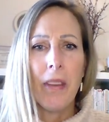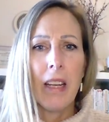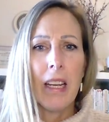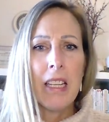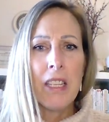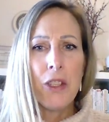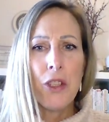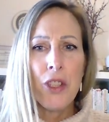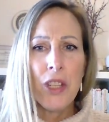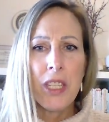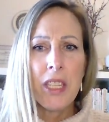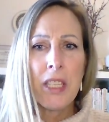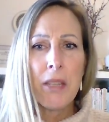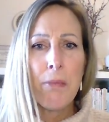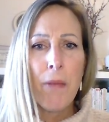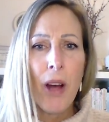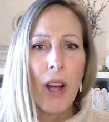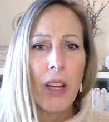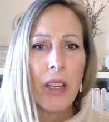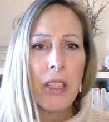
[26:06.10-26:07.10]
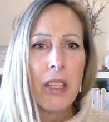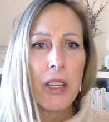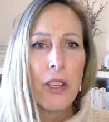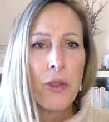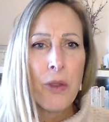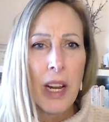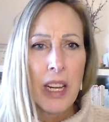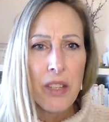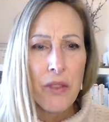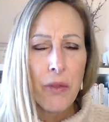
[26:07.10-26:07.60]
It's just small
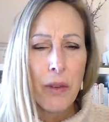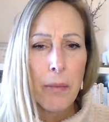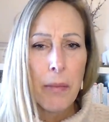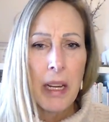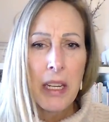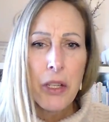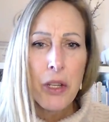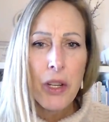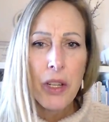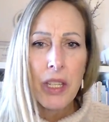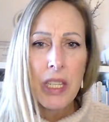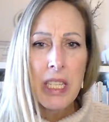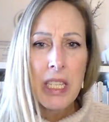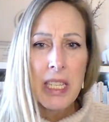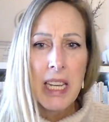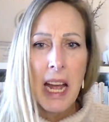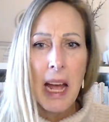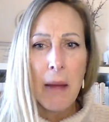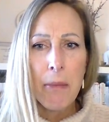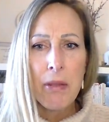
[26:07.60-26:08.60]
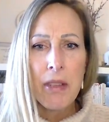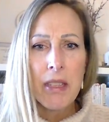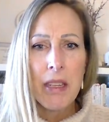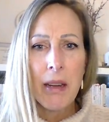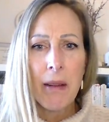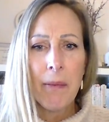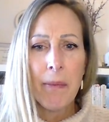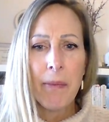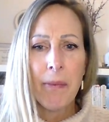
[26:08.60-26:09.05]
transformational steps.